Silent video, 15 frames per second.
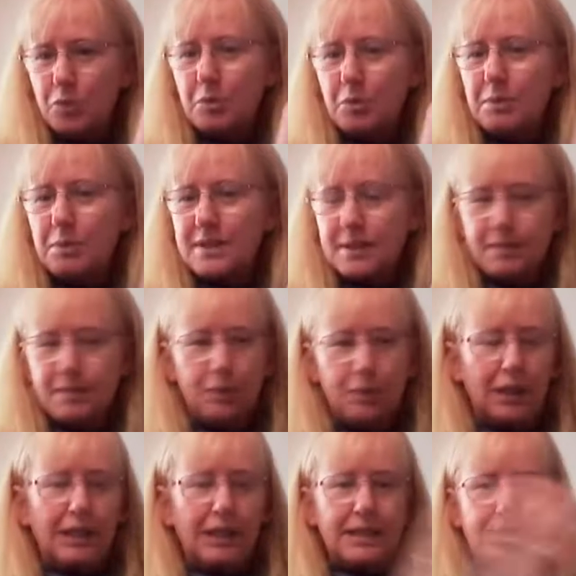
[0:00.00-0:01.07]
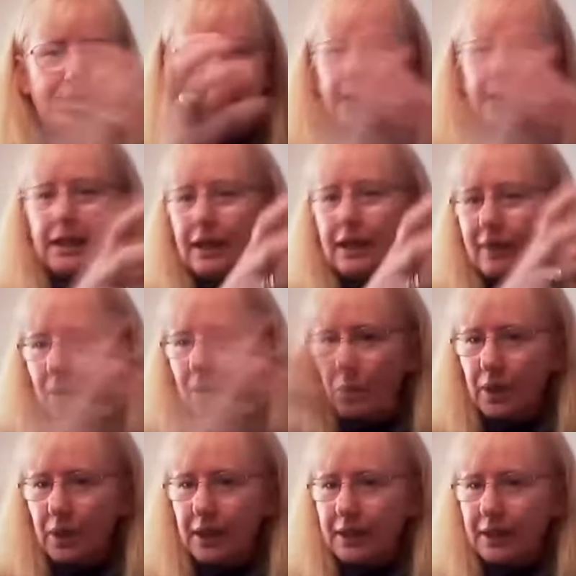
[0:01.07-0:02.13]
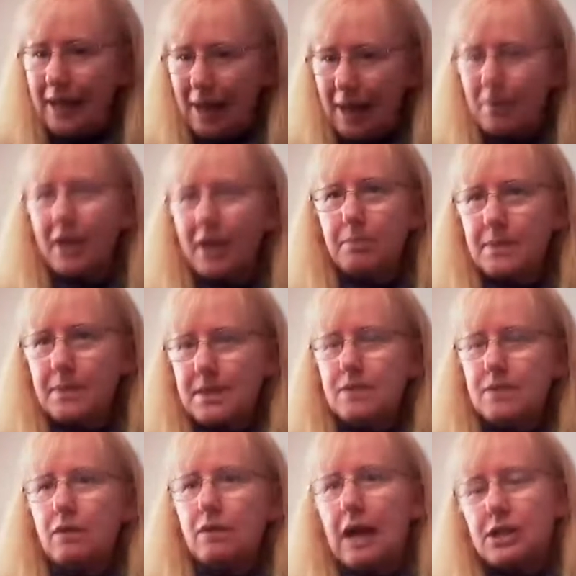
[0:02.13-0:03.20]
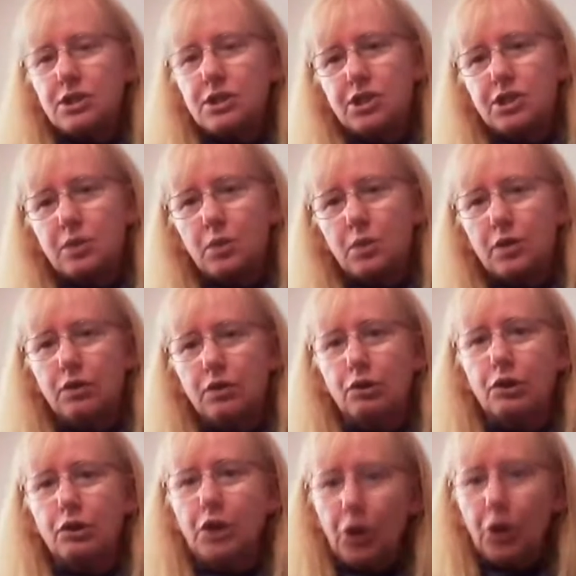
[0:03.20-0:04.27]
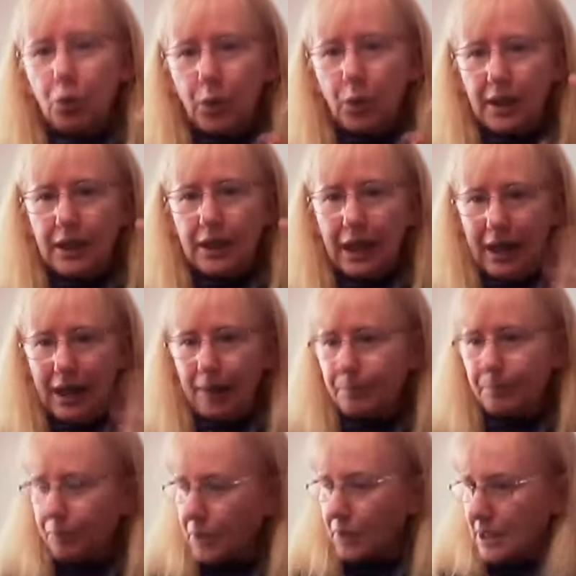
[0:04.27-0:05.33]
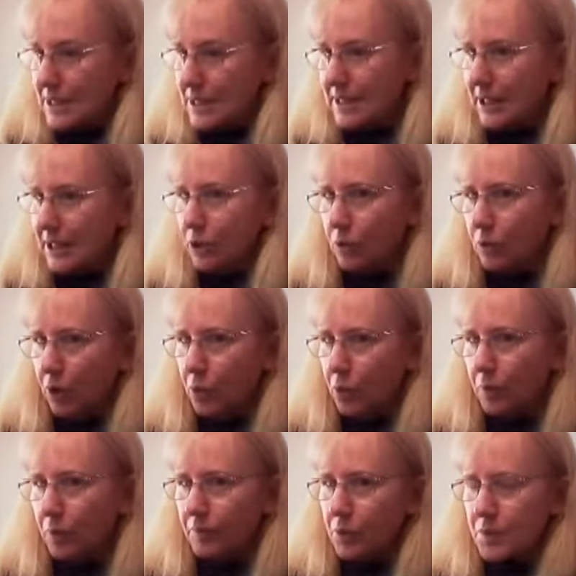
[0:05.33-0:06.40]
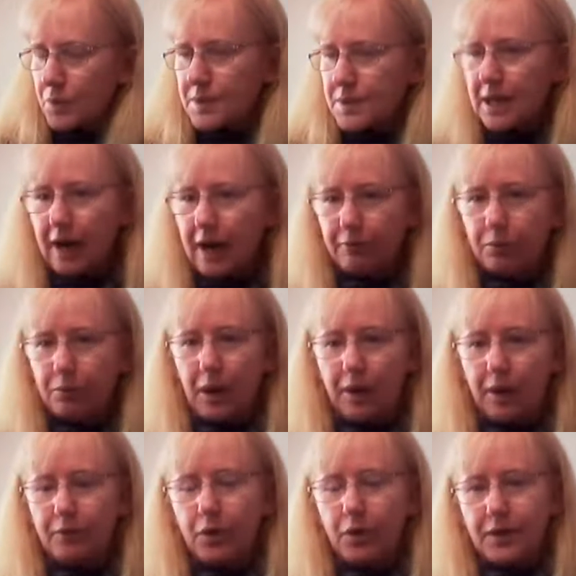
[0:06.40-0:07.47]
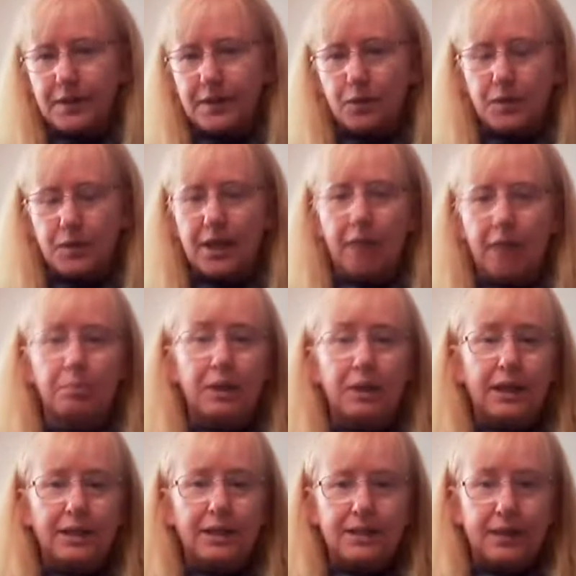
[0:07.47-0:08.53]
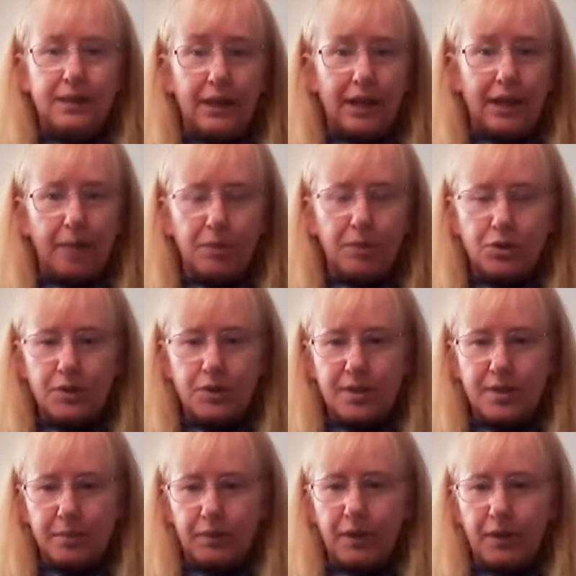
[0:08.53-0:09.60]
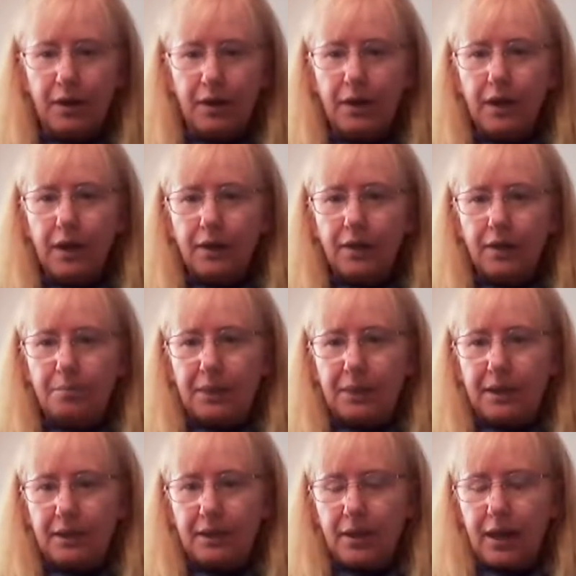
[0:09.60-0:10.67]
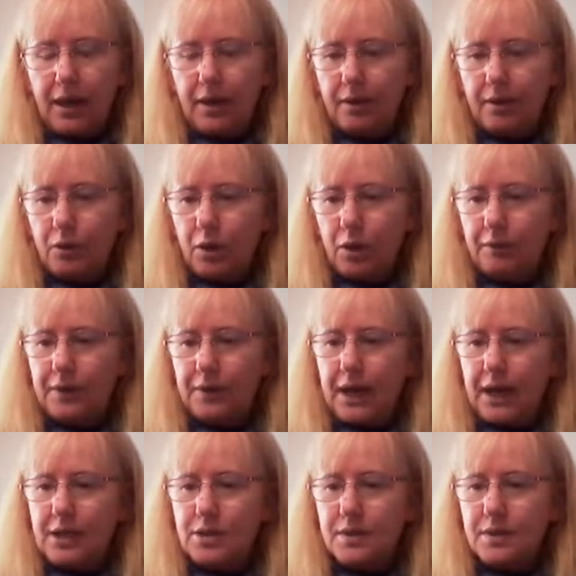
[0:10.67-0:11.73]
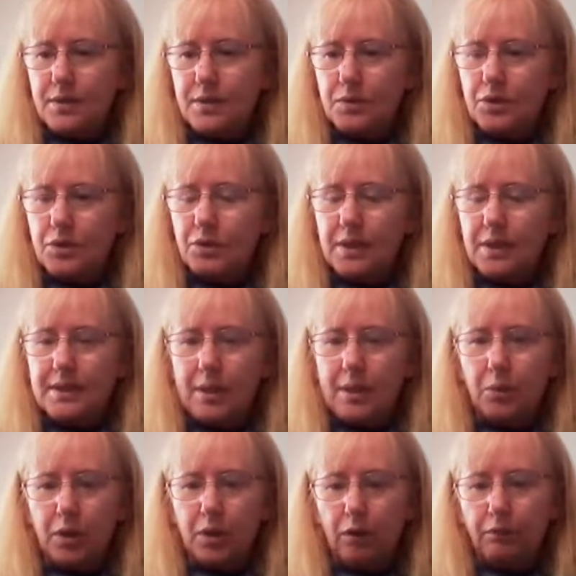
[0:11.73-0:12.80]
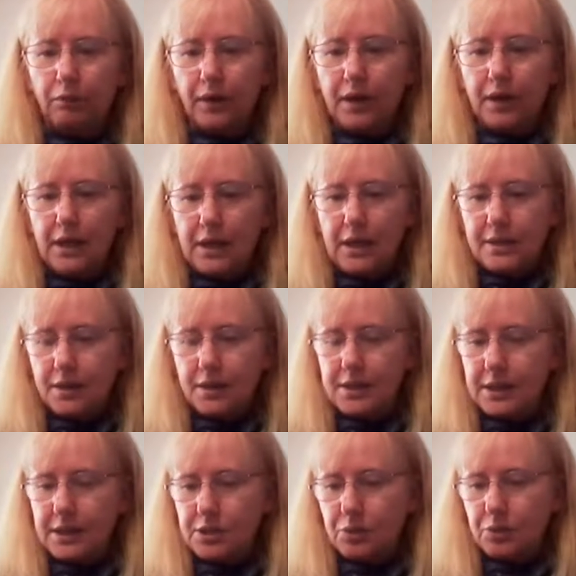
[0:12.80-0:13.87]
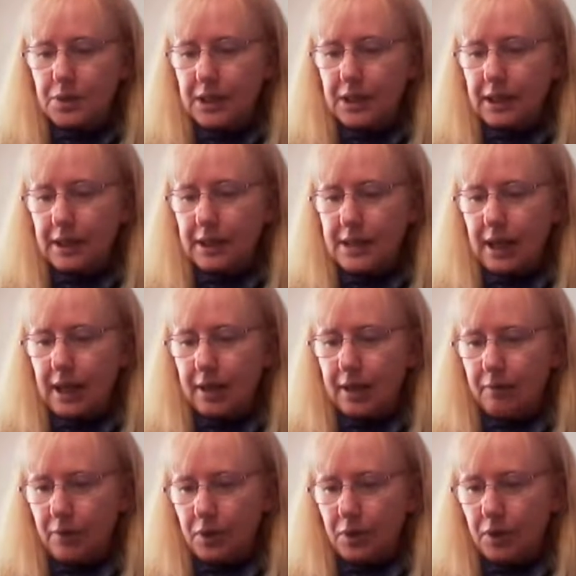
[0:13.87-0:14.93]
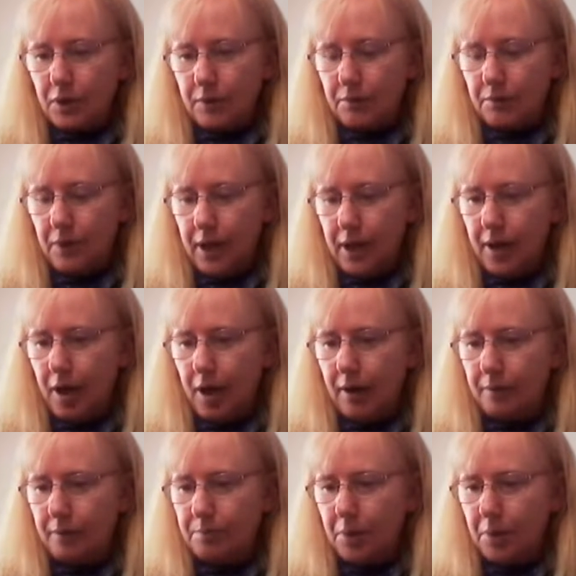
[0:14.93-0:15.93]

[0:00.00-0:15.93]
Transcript: the business model is that we now make a business relationship with you. We can see who in your staff have got the skills and capabilities to then come and do some of the bigger qualifications or degrees that we offer. So Digital Deakin are taking a very kind of